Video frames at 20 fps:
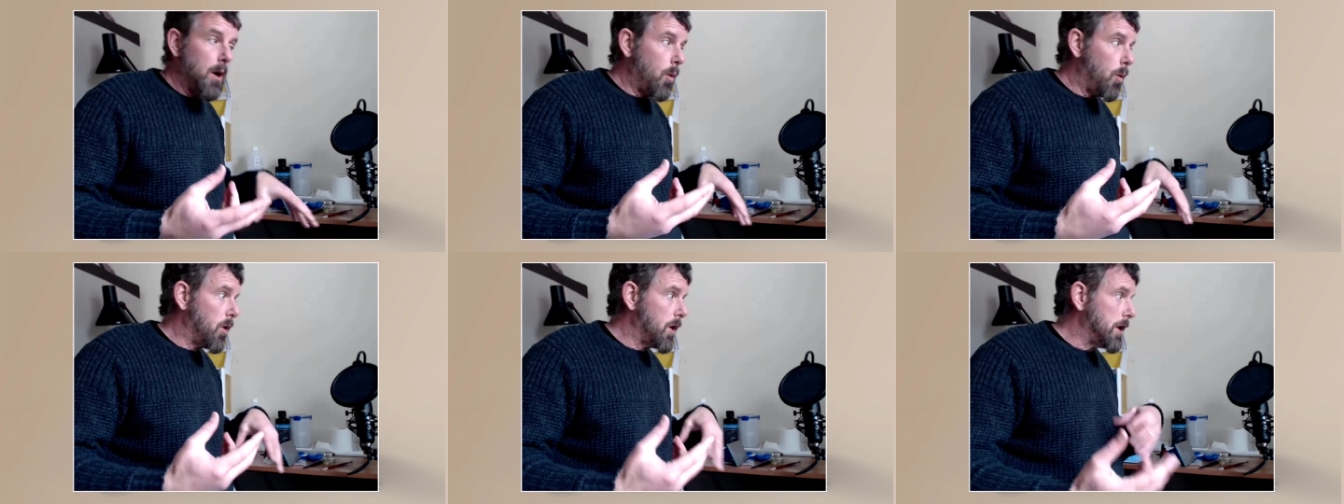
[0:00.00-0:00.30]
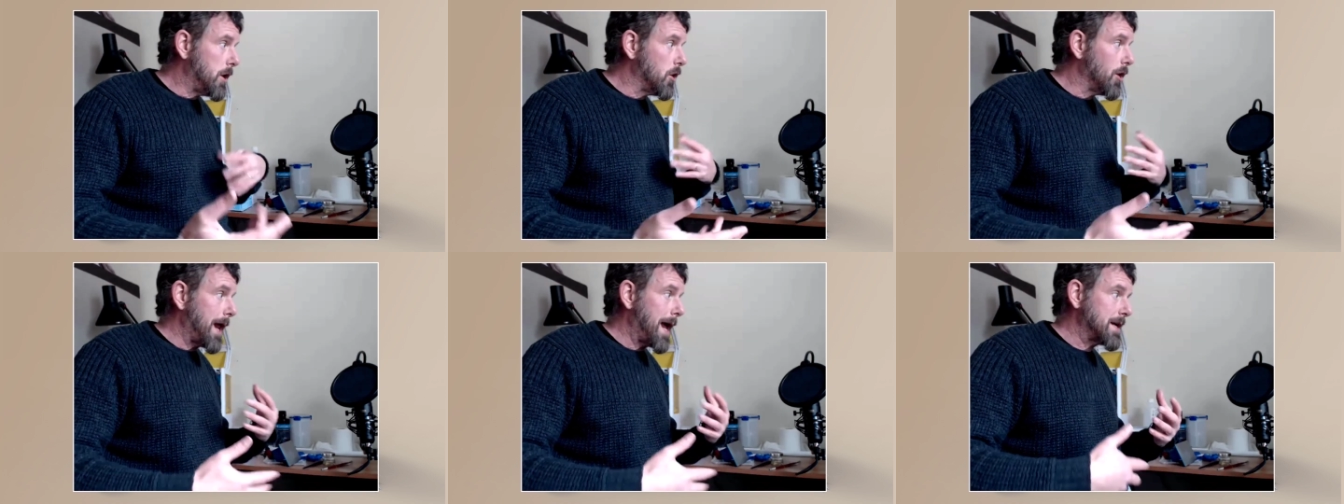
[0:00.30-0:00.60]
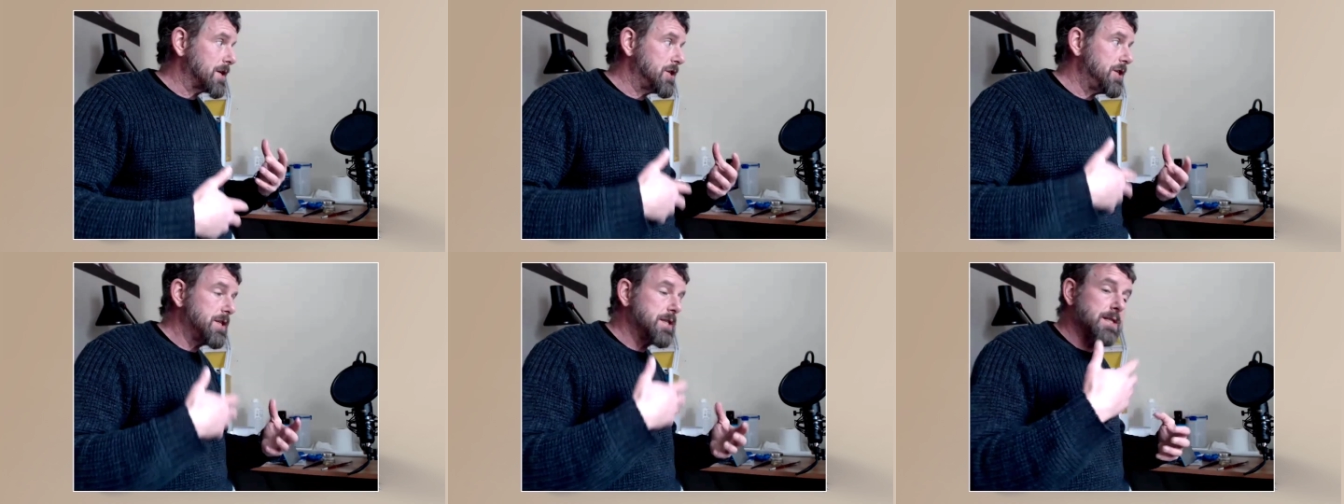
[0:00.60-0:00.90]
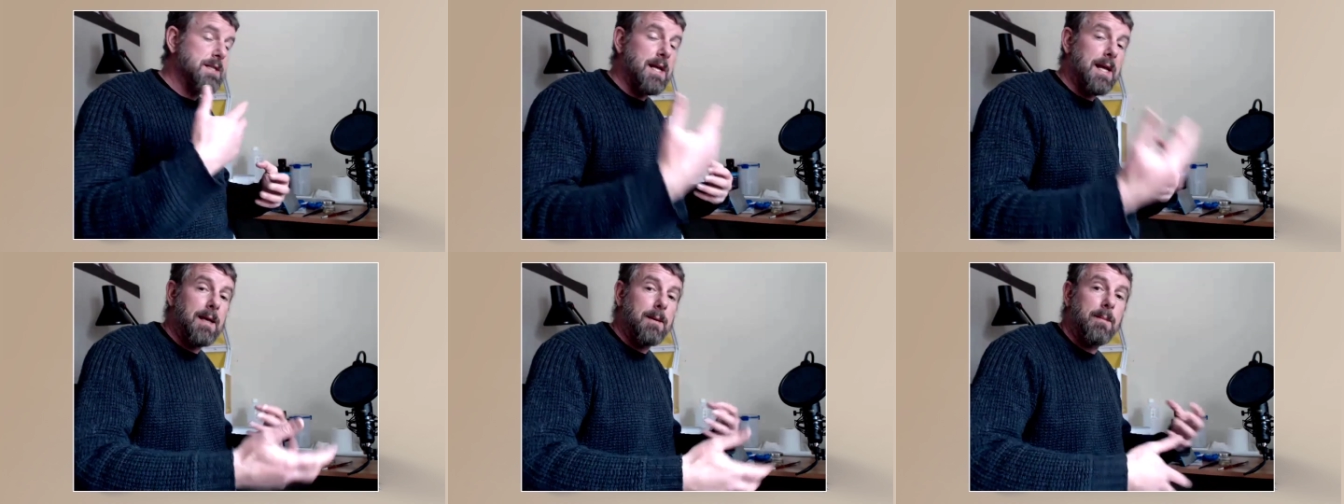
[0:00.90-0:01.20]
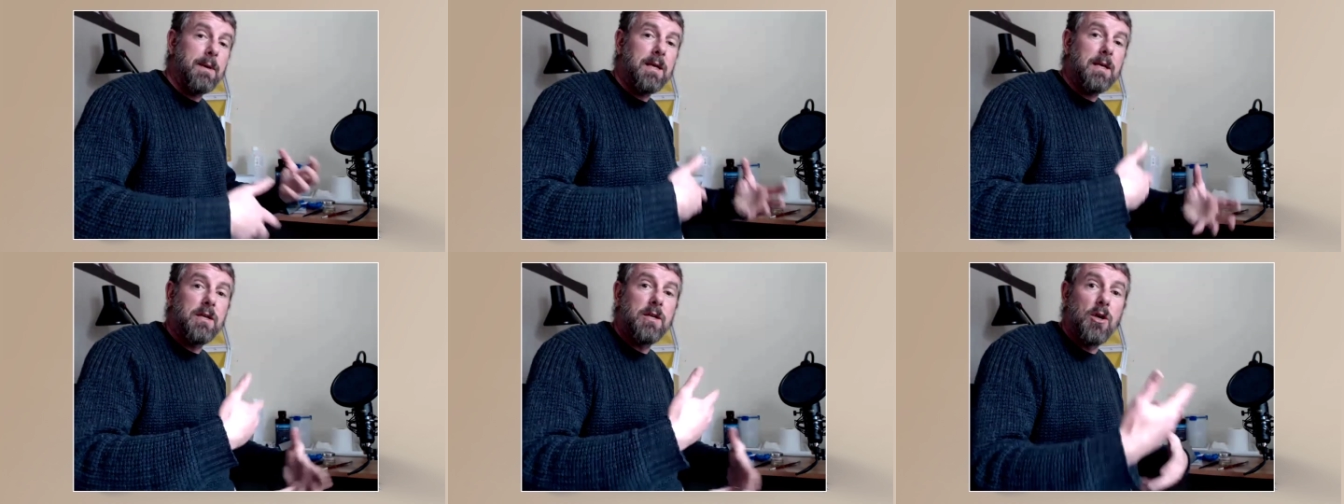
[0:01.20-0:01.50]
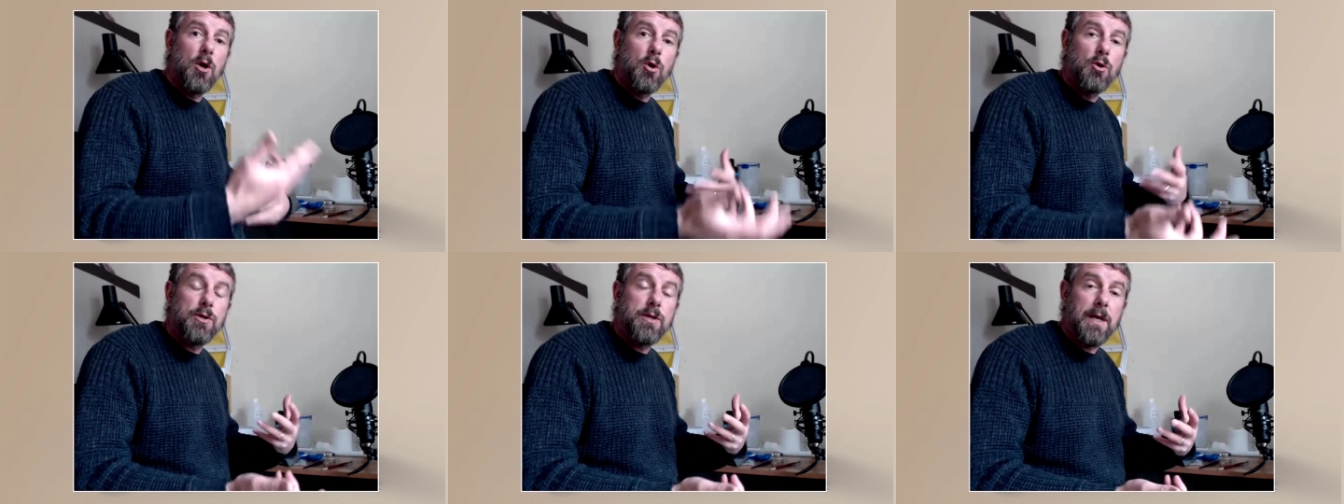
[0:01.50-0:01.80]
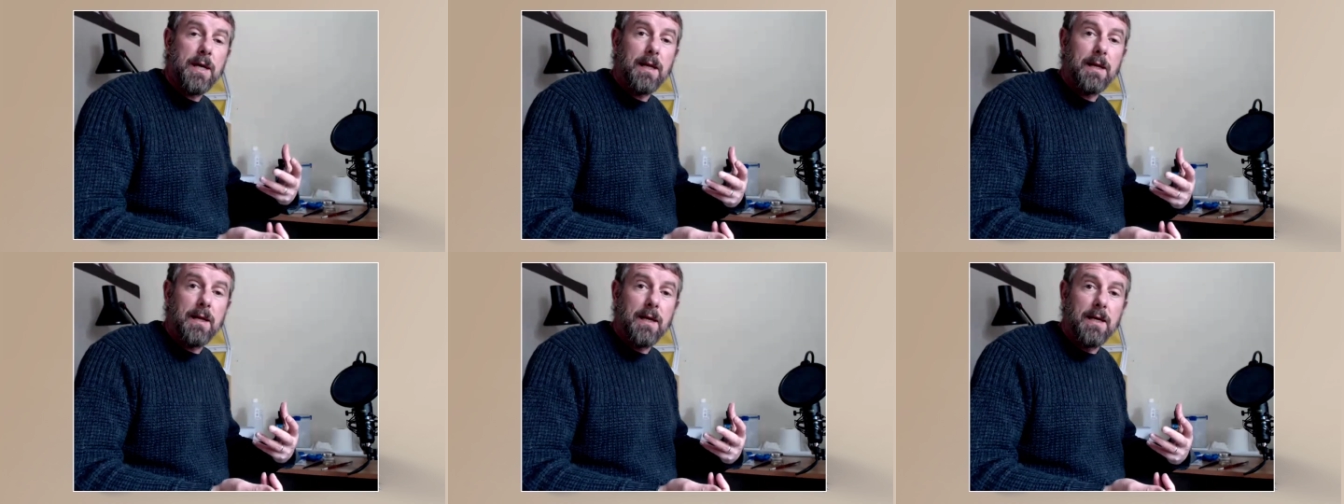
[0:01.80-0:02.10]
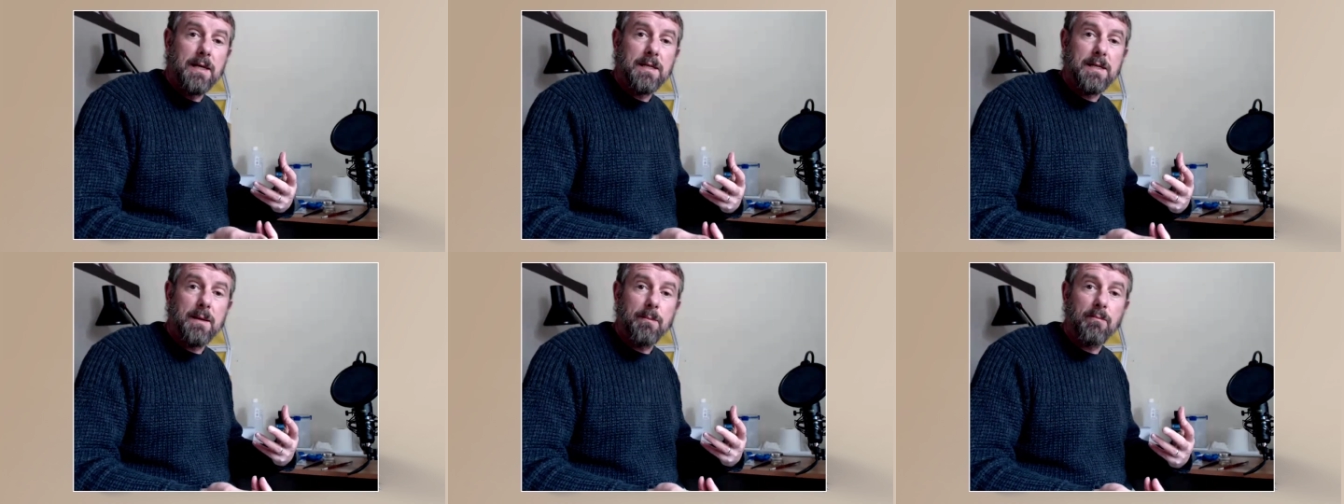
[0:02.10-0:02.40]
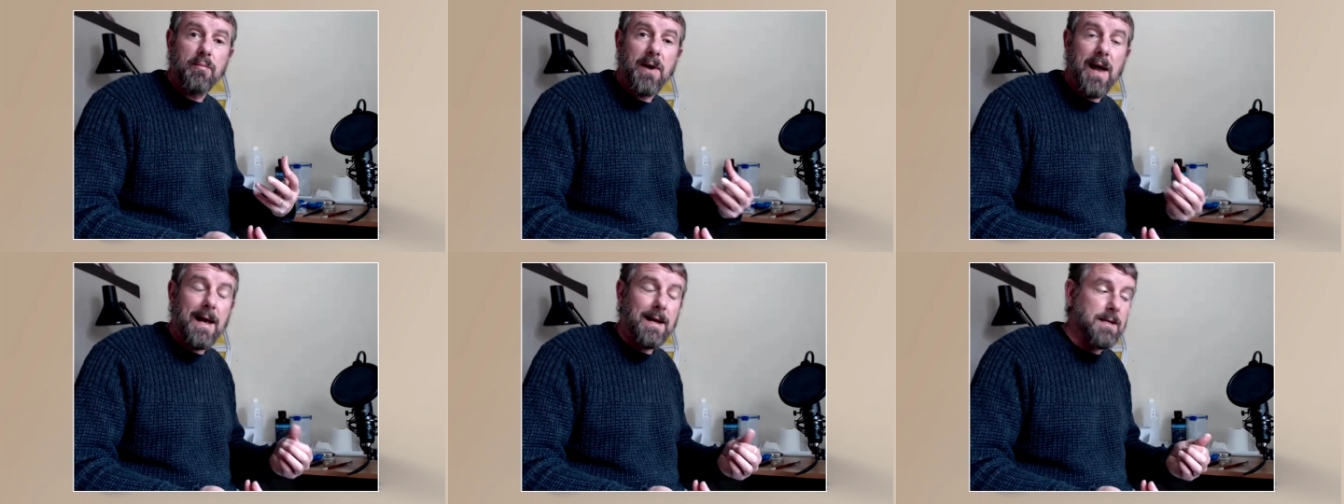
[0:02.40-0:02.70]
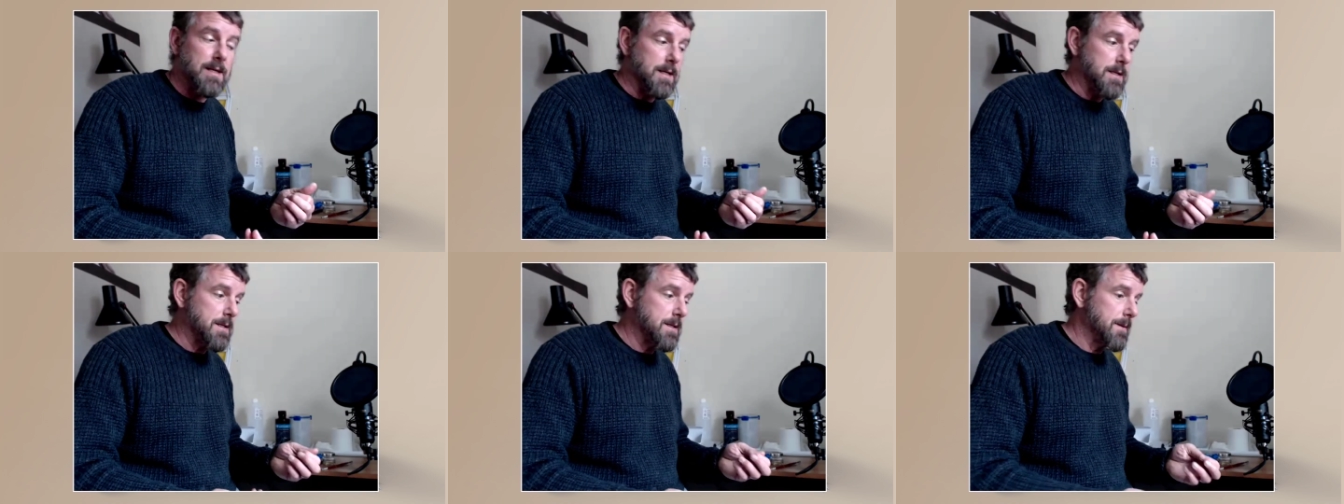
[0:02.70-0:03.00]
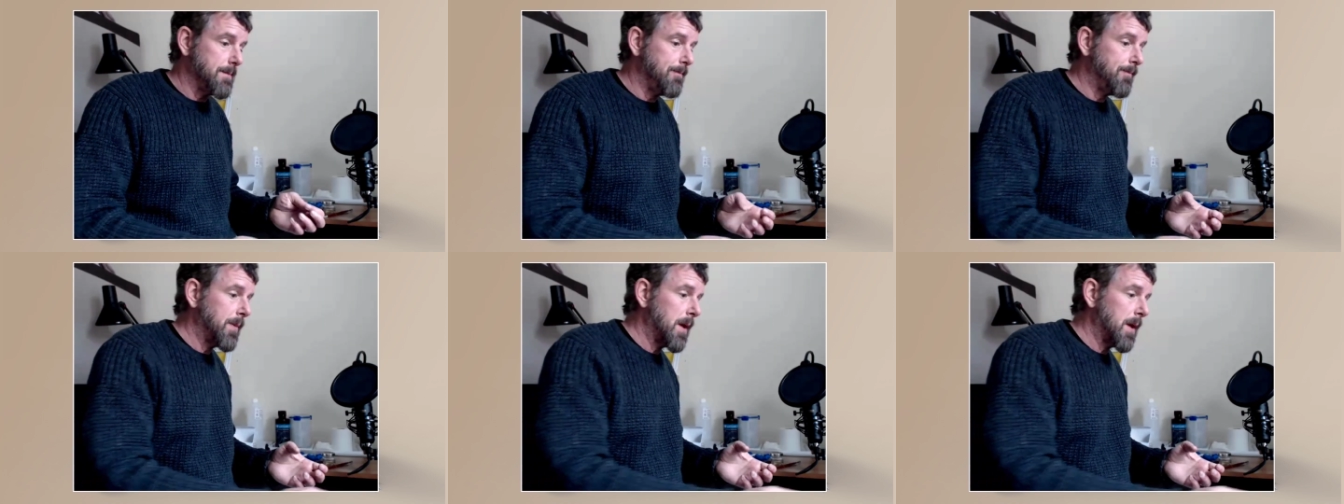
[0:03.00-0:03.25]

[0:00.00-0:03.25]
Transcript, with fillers: well you'll actually see me using these in practice